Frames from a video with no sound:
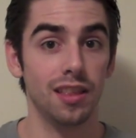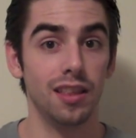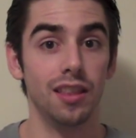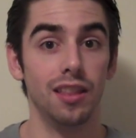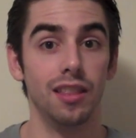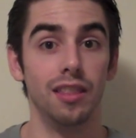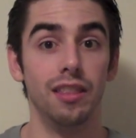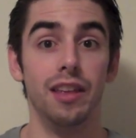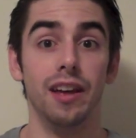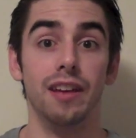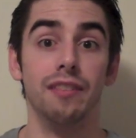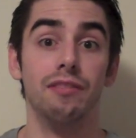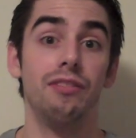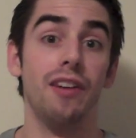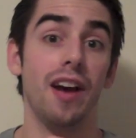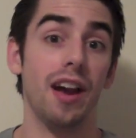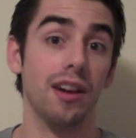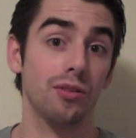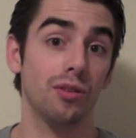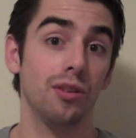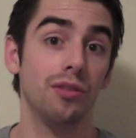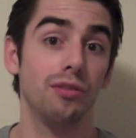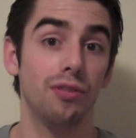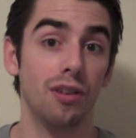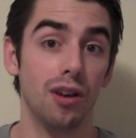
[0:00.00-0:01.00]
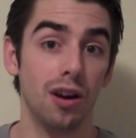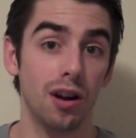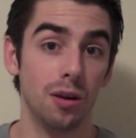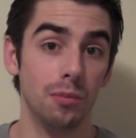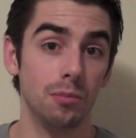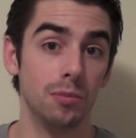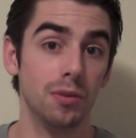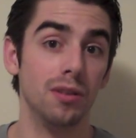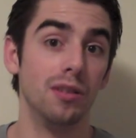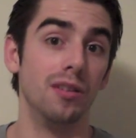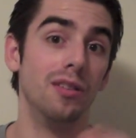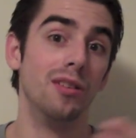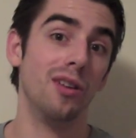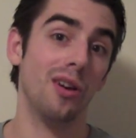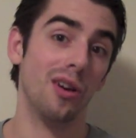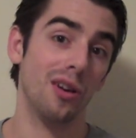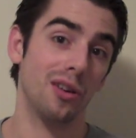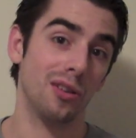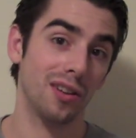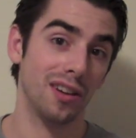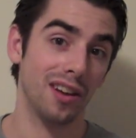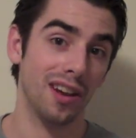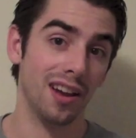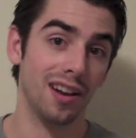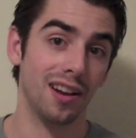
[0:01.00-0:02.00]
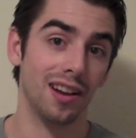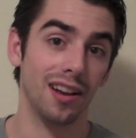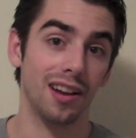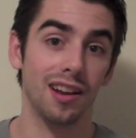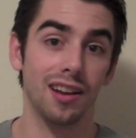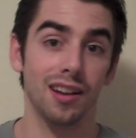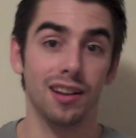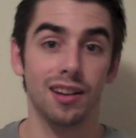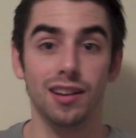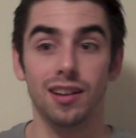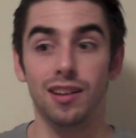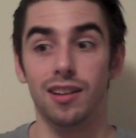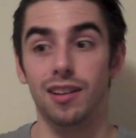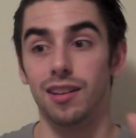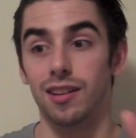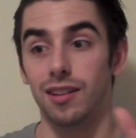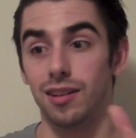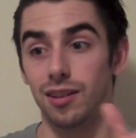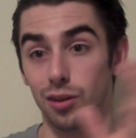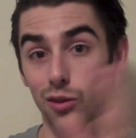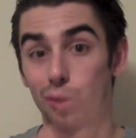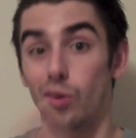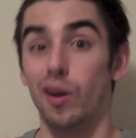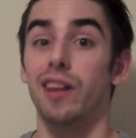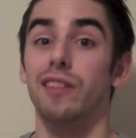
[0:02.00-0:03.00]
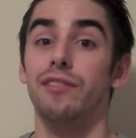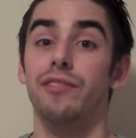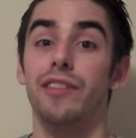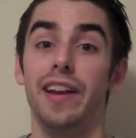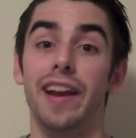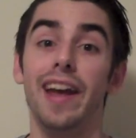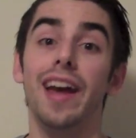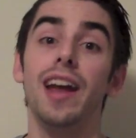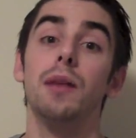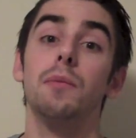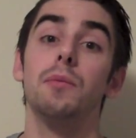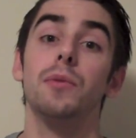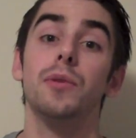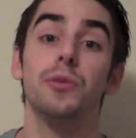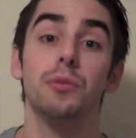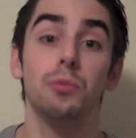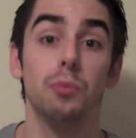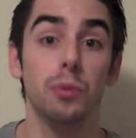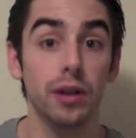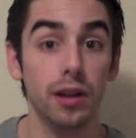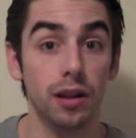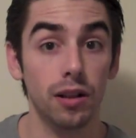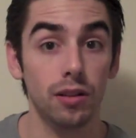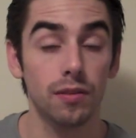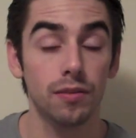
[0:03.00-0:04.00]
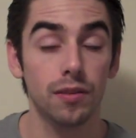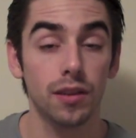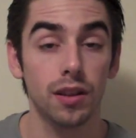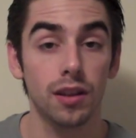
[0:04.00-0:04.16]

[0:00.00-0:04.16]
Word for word: than factory farmed, non organic, grain fed animals will.